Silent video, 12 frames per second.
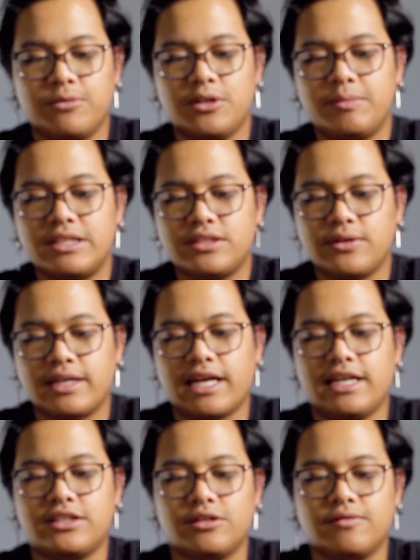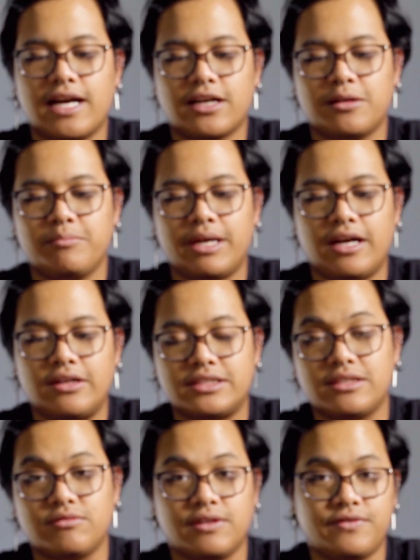will be doing a direct
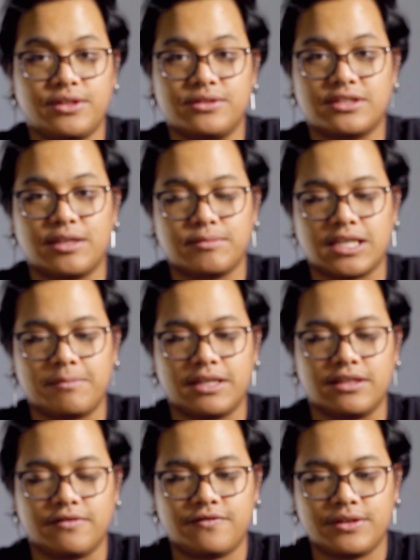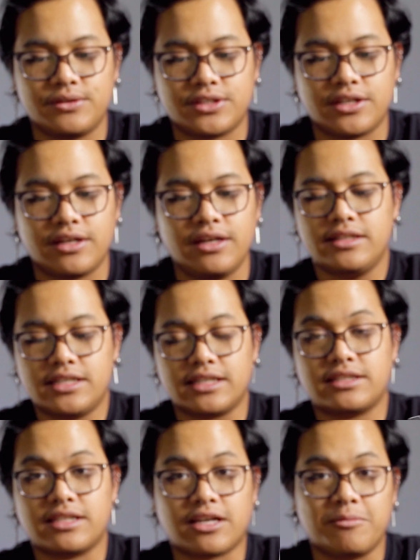comparison review sometime in the future,
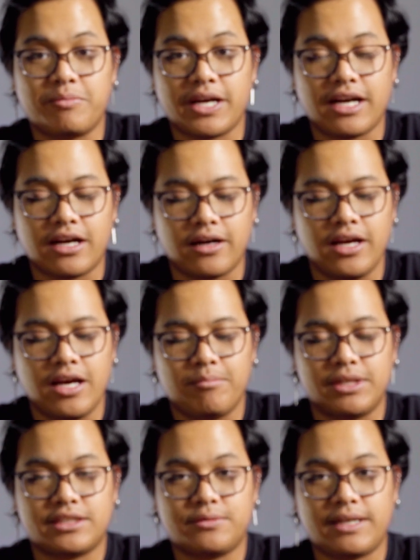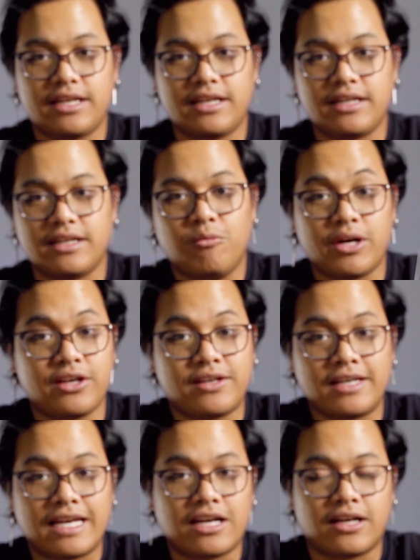just to compare between what you
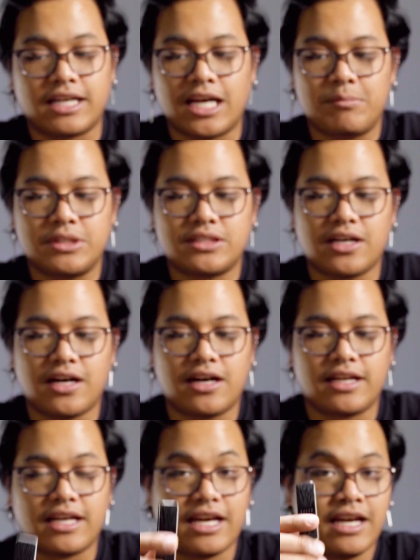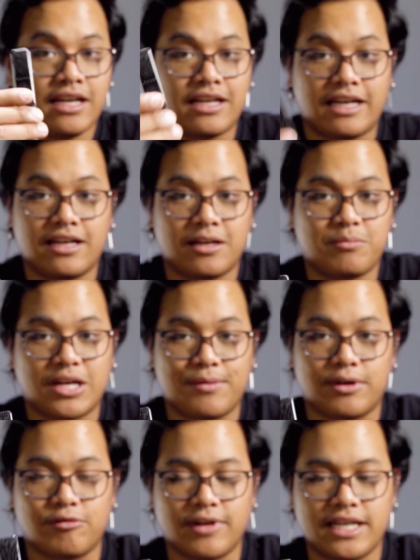can get on Amazon and a gun
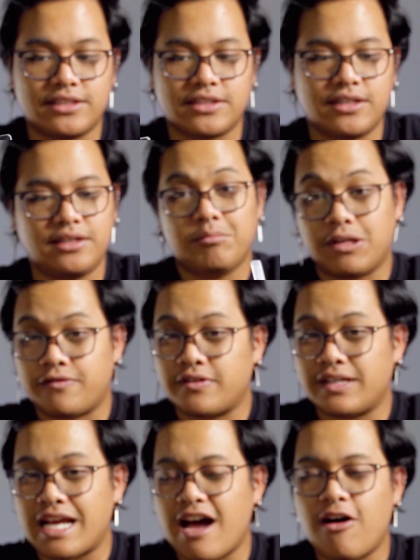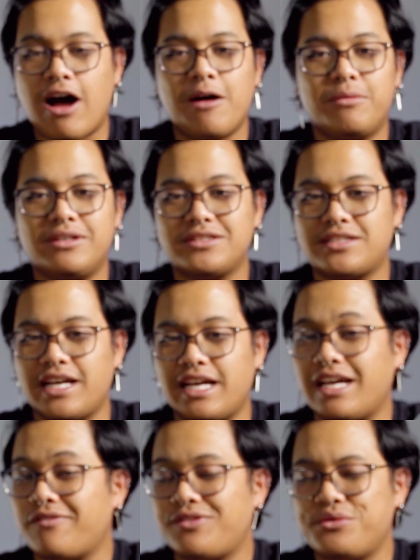primer razor. But for now, I will say
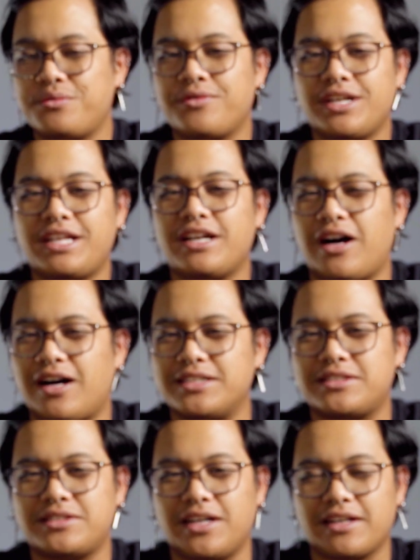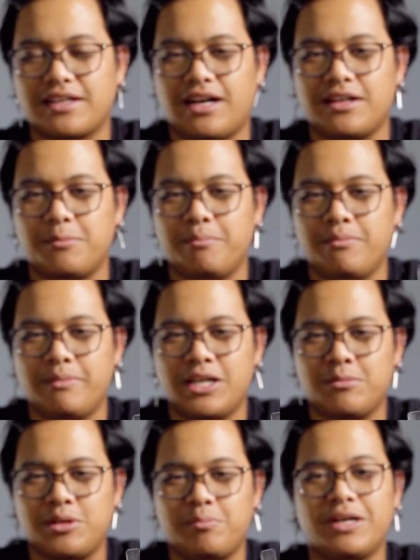if you really are stuck on a
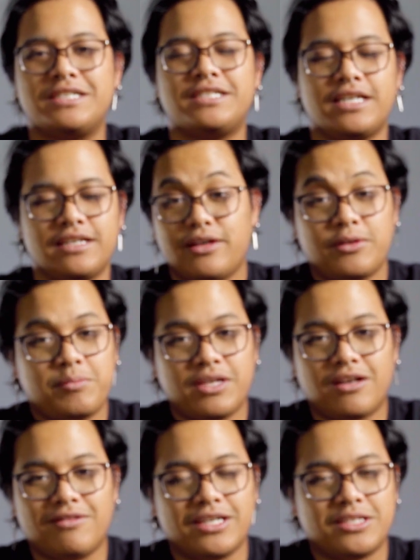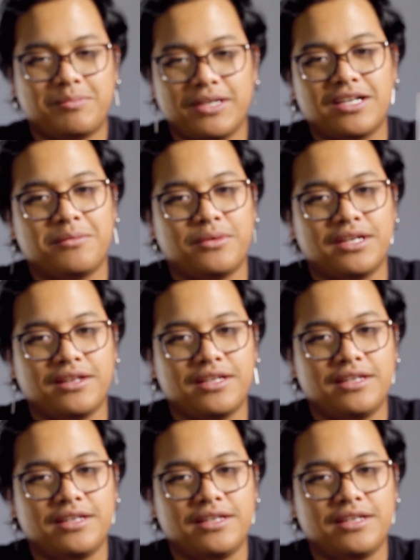minimal budget, it would be alright to pick up one of